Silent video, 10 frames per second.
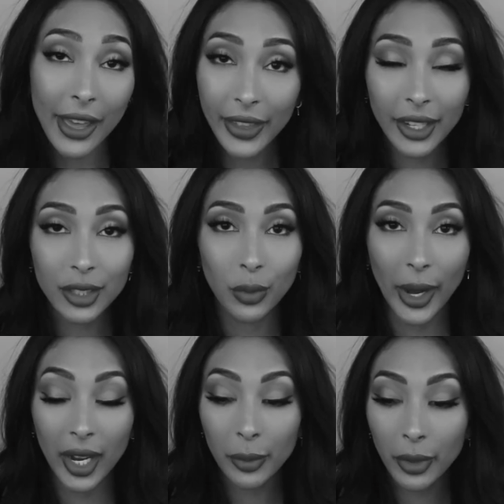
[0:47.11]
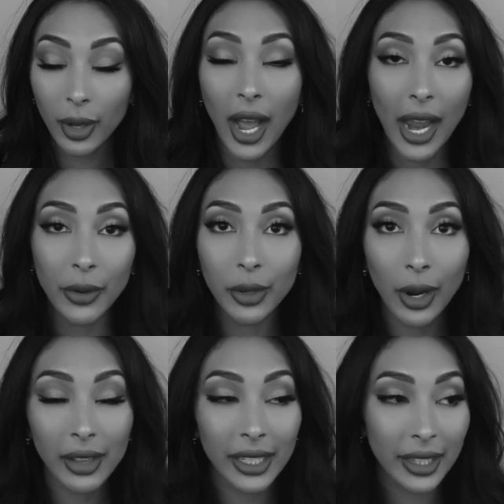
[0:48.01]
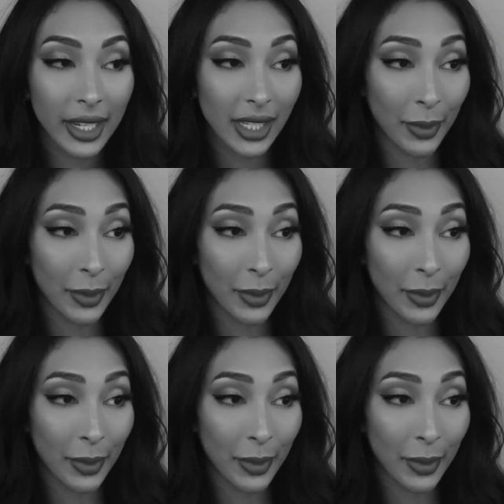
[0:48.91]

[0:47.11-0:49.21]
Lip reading: I think it's wearable. I would go out like this.